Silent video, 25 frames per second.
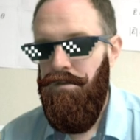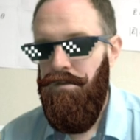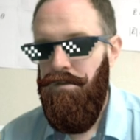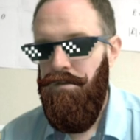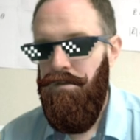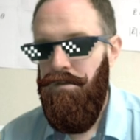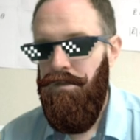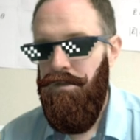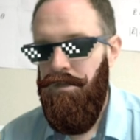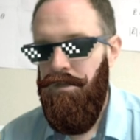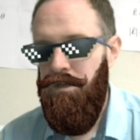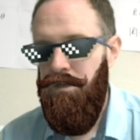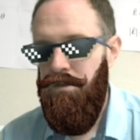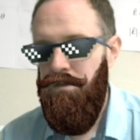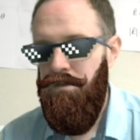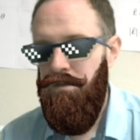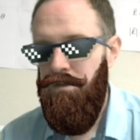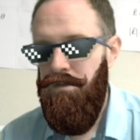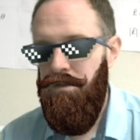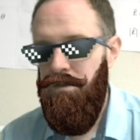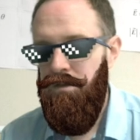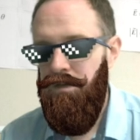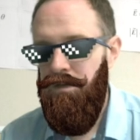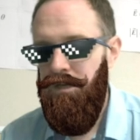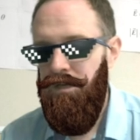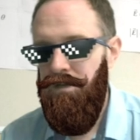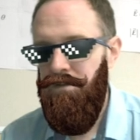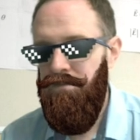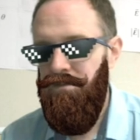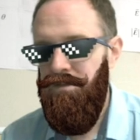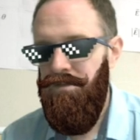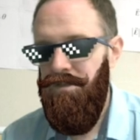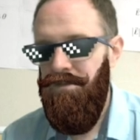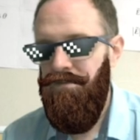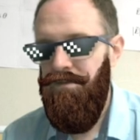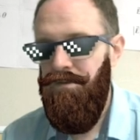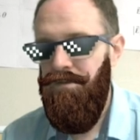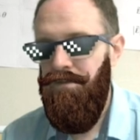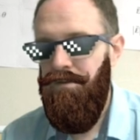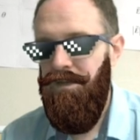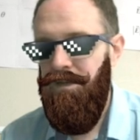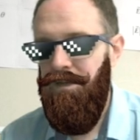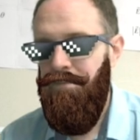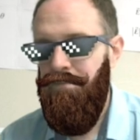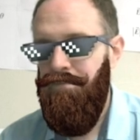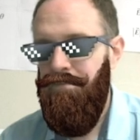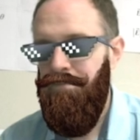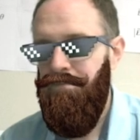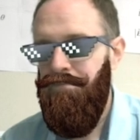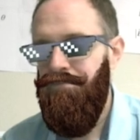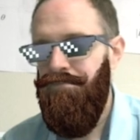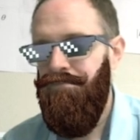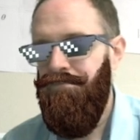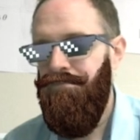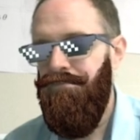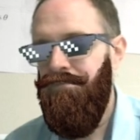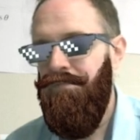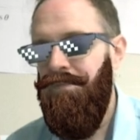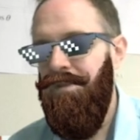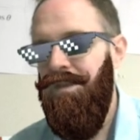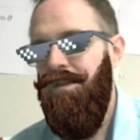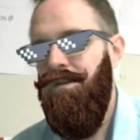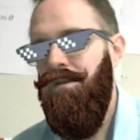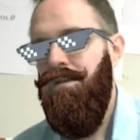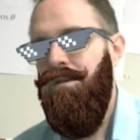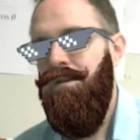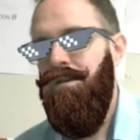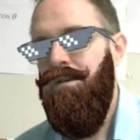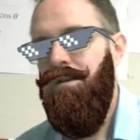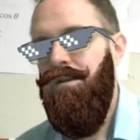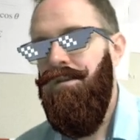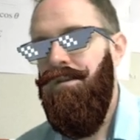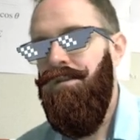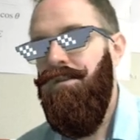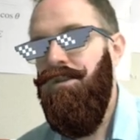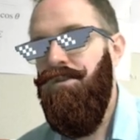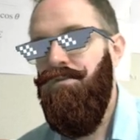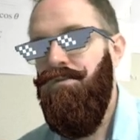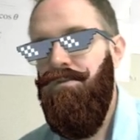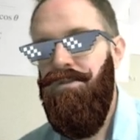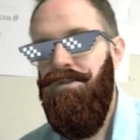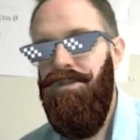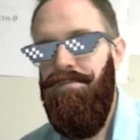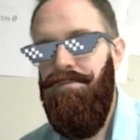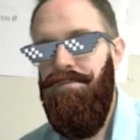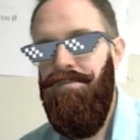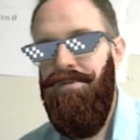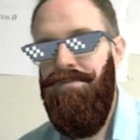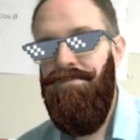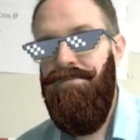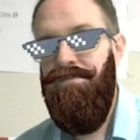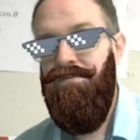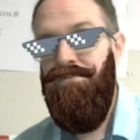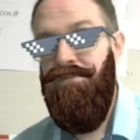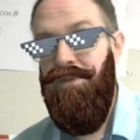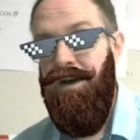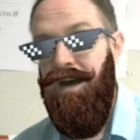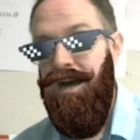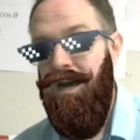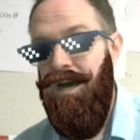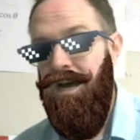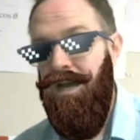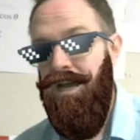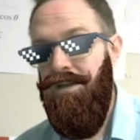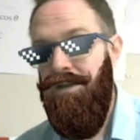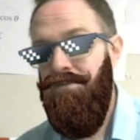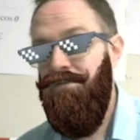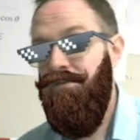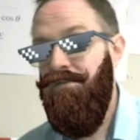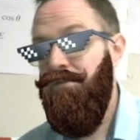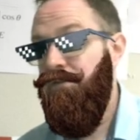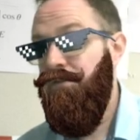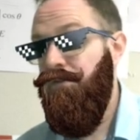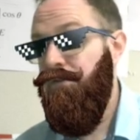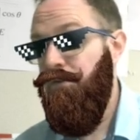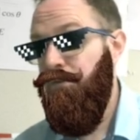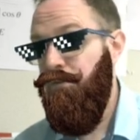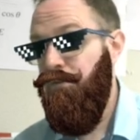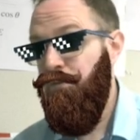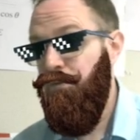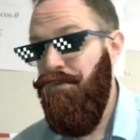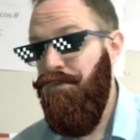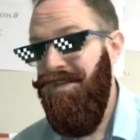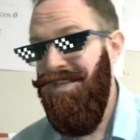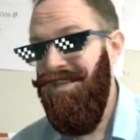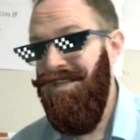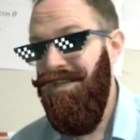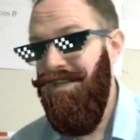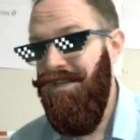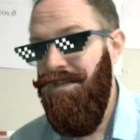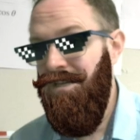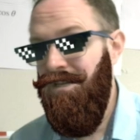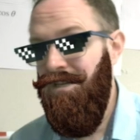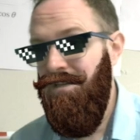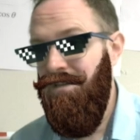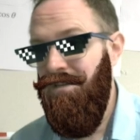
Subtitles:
e to the negative 7. Okay. This one's going to be 5, 3.